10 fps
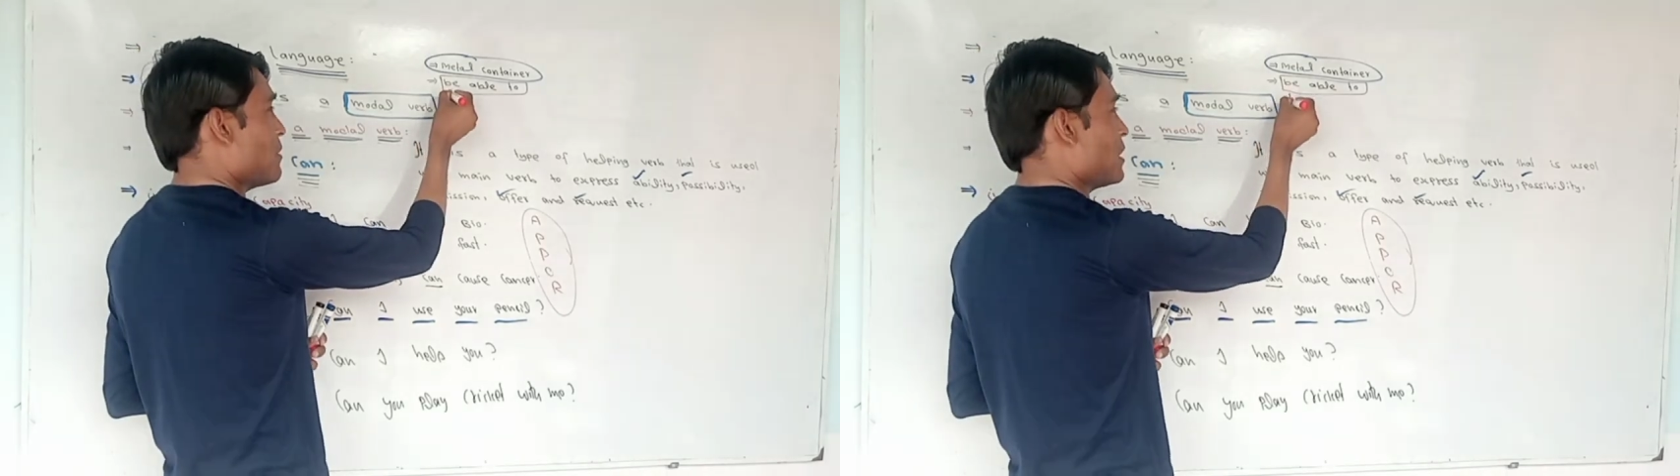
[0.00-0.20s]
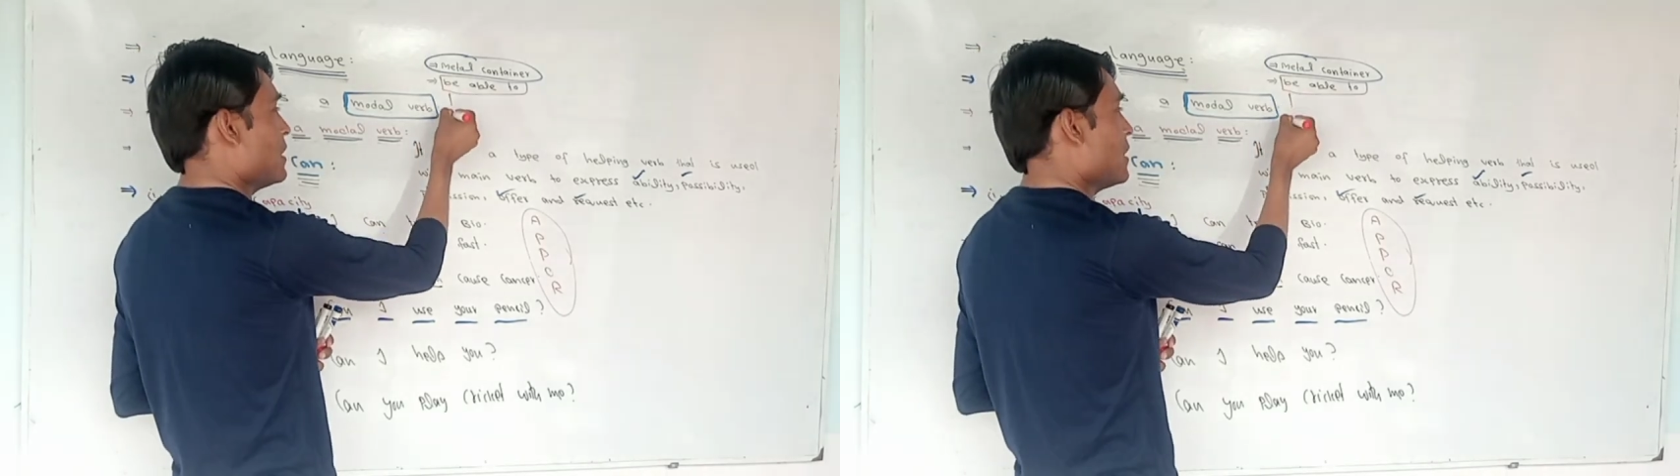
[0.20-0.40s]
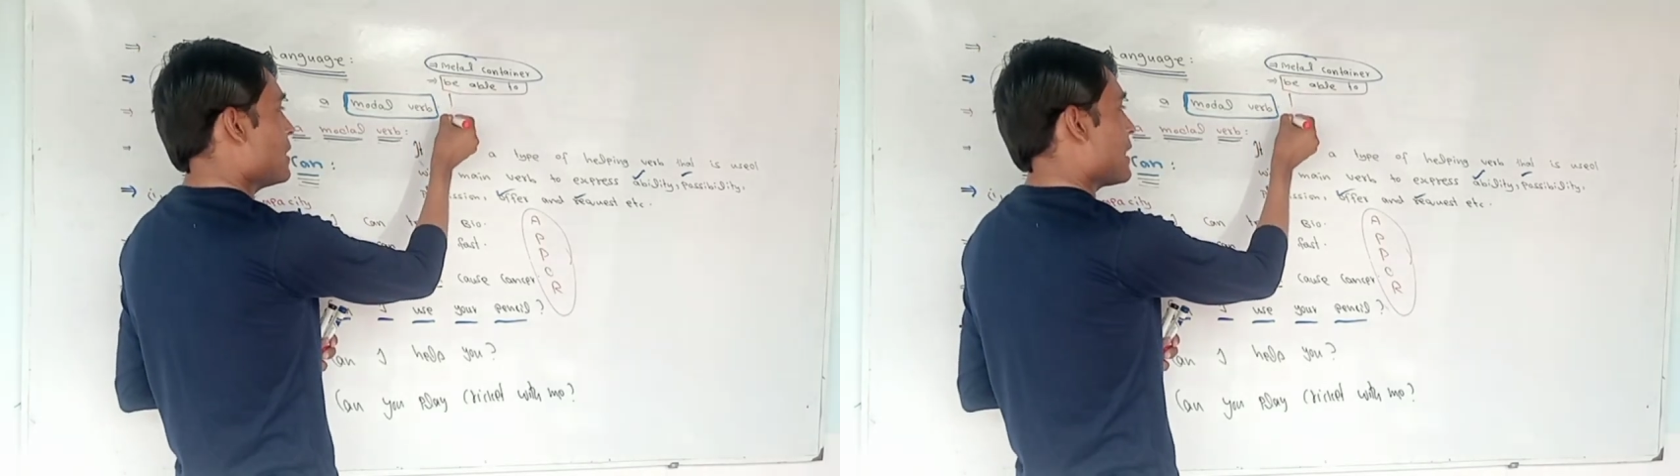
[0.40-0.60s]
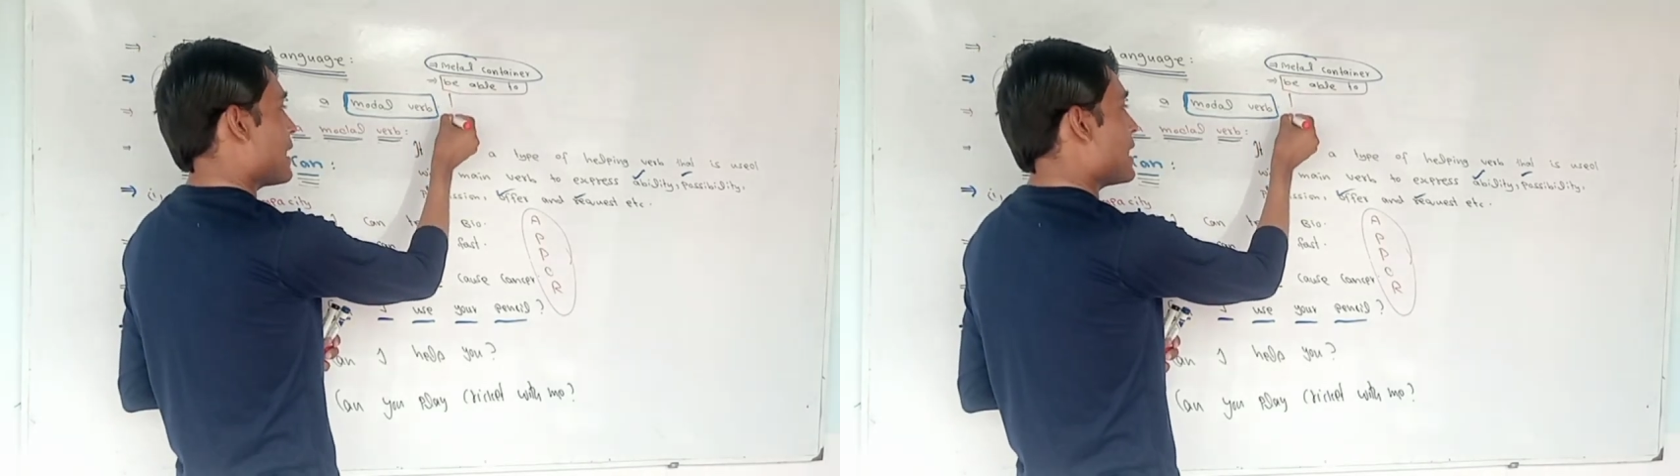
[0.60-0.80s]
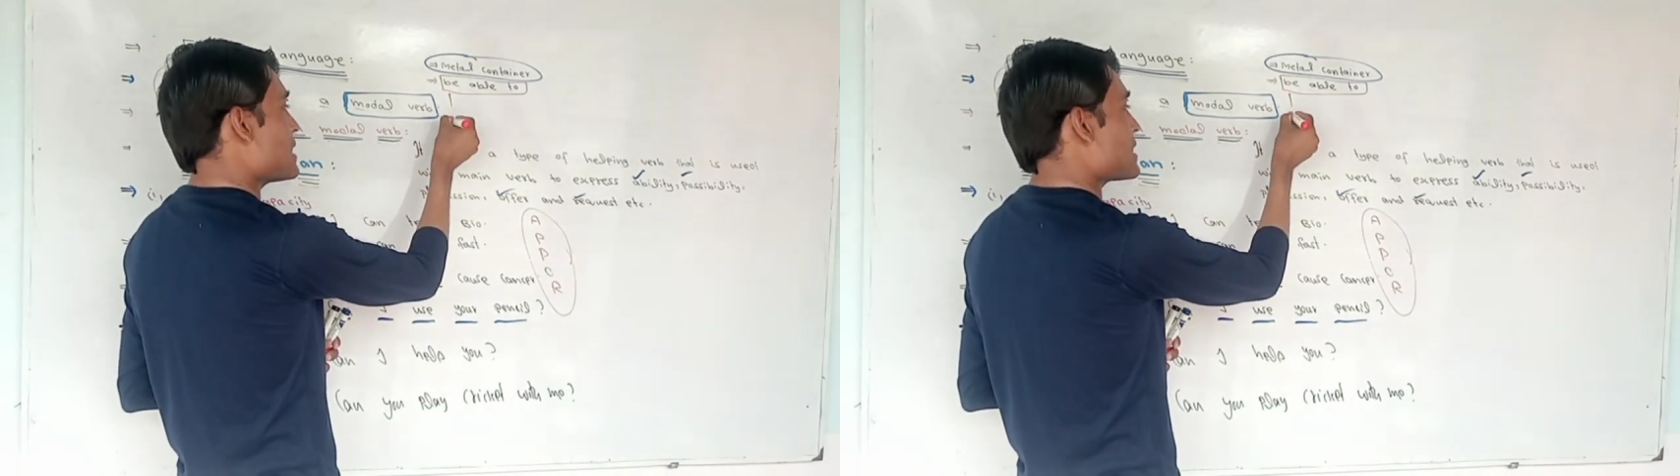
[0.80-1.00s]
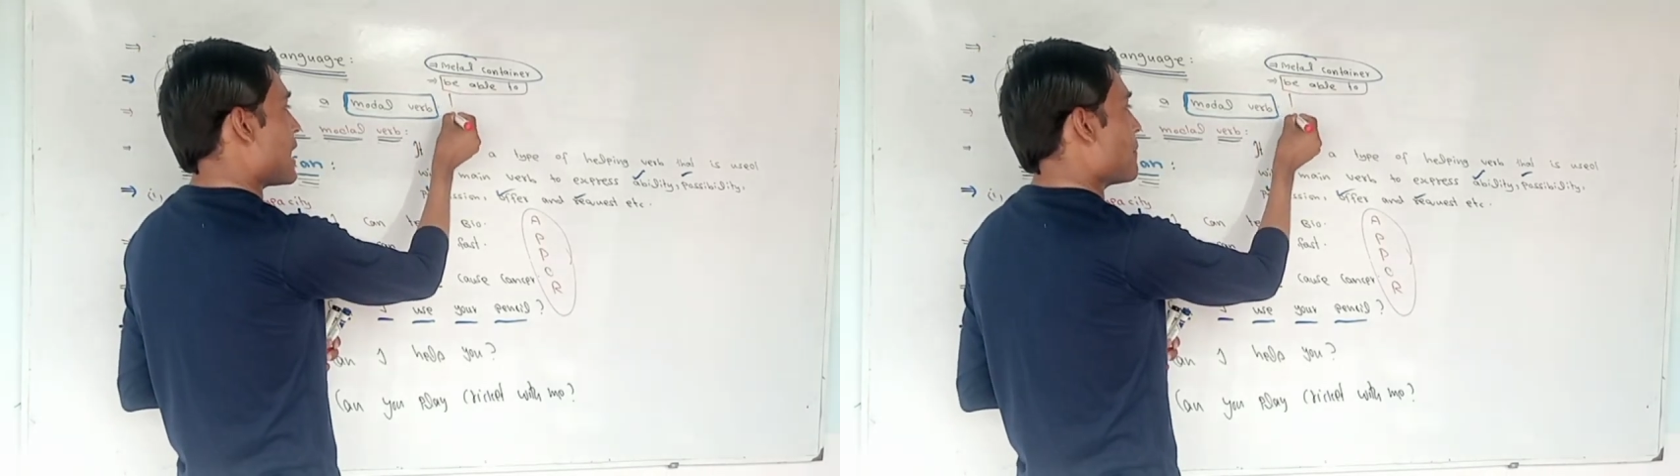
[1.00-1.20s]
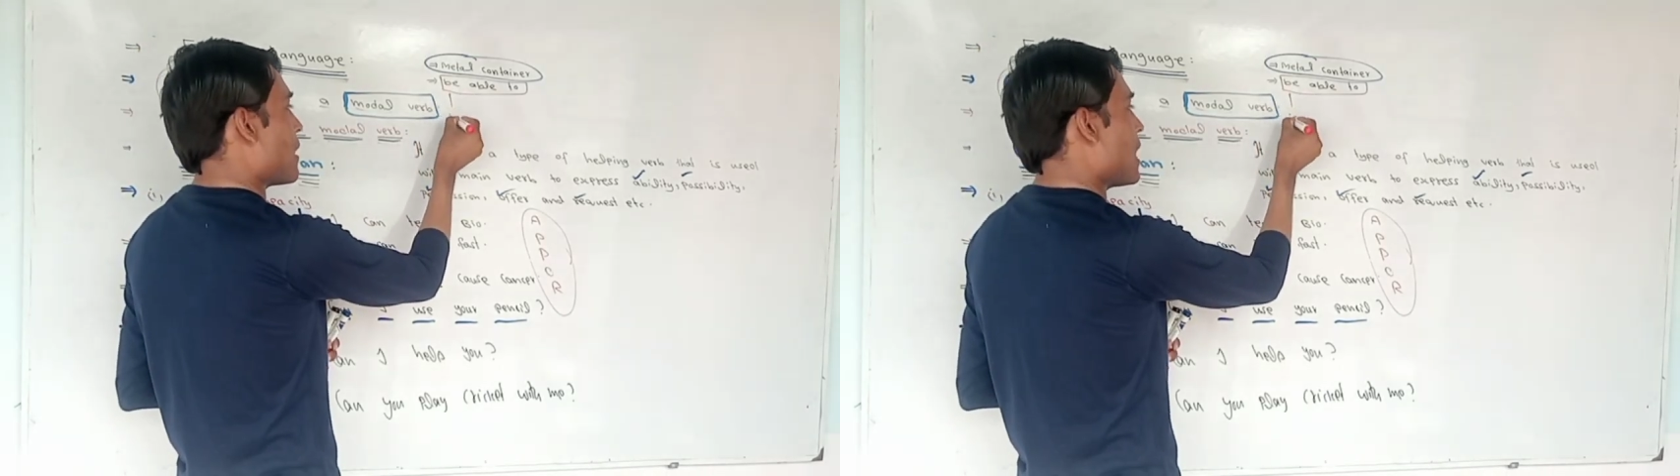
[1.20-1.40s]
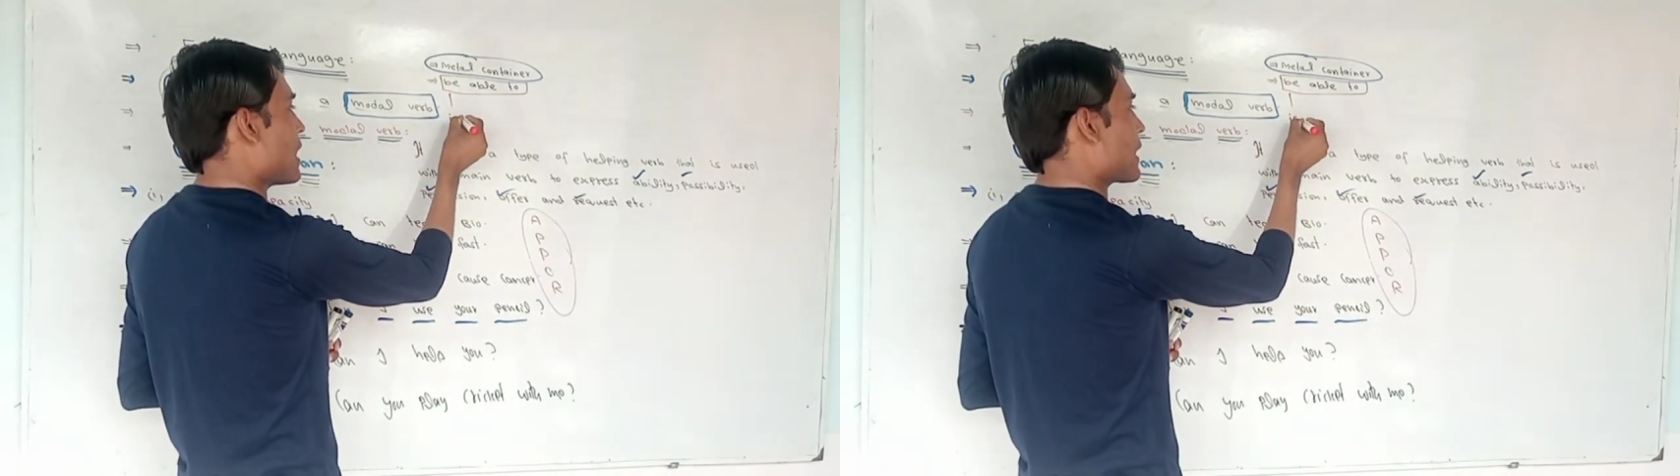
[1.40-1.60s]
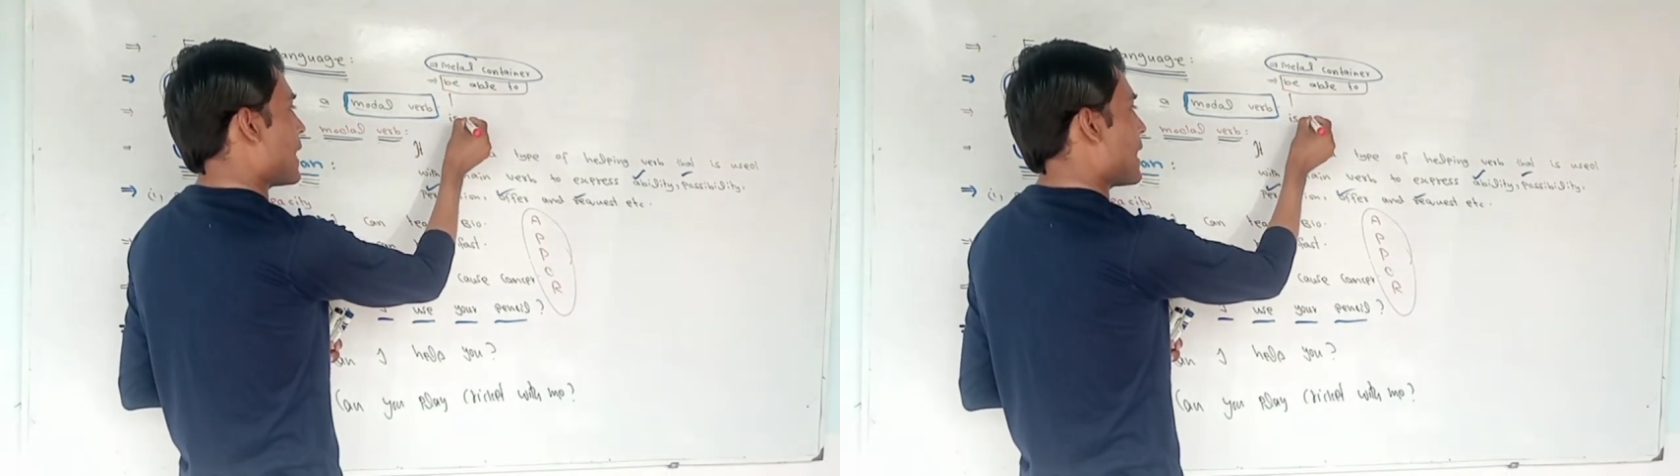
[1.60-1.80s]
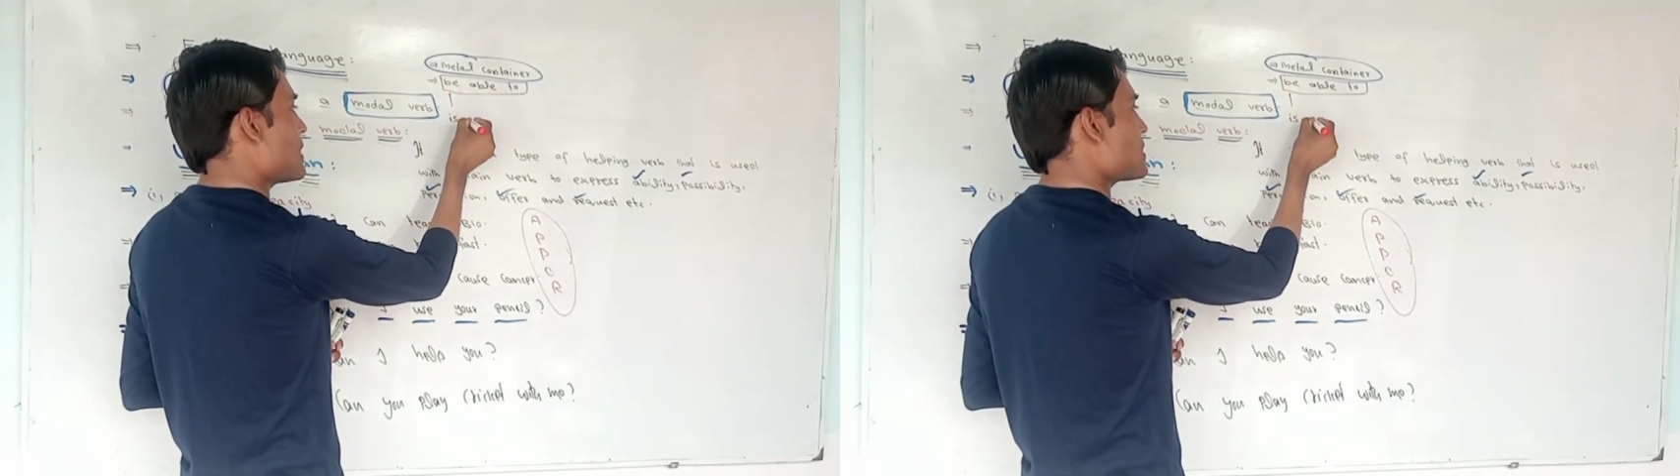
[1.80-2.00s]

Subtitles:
mean is MR.